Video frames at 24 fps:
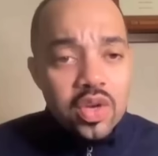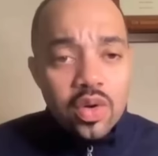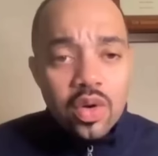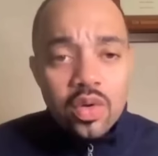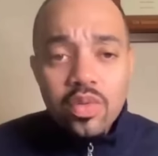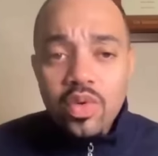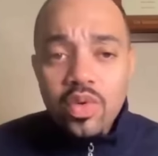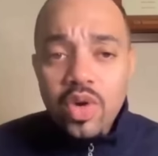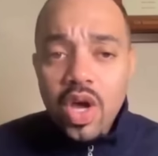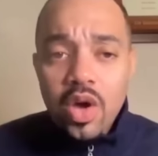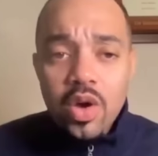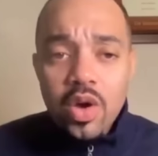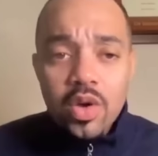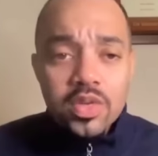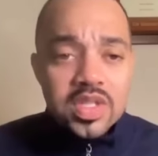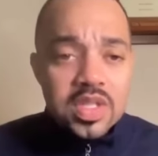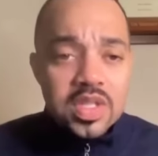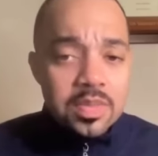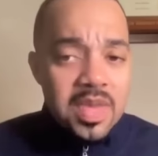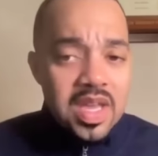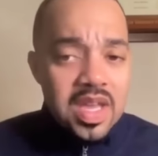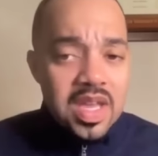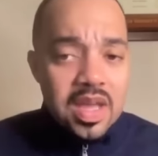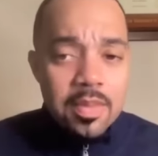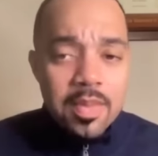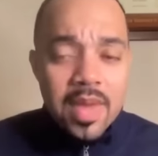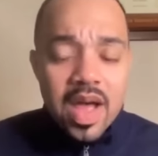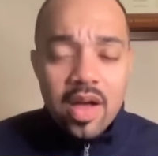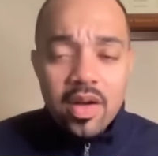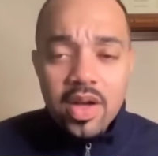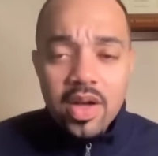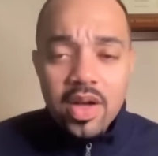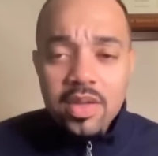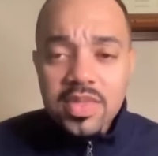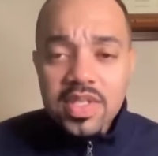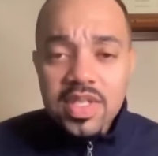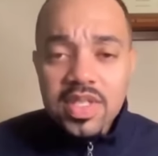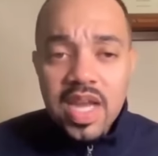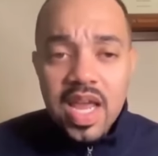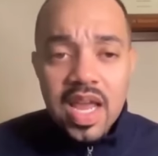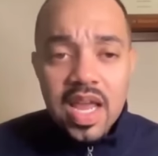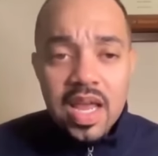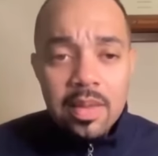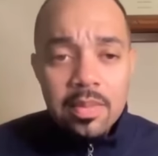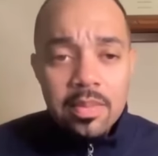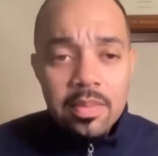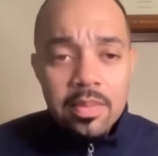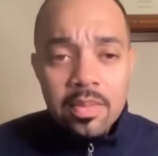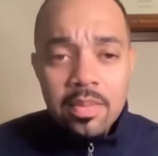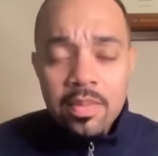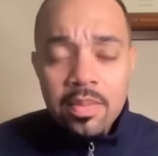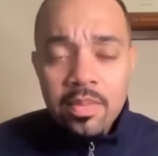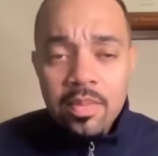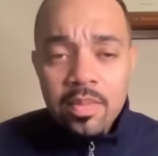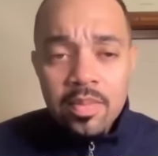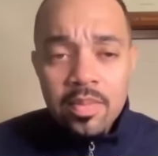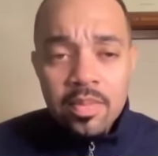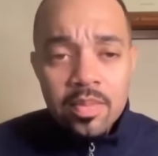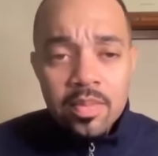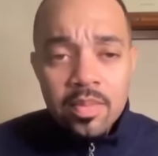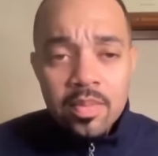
You don't know Dameka Malcolm's I don't know name? them.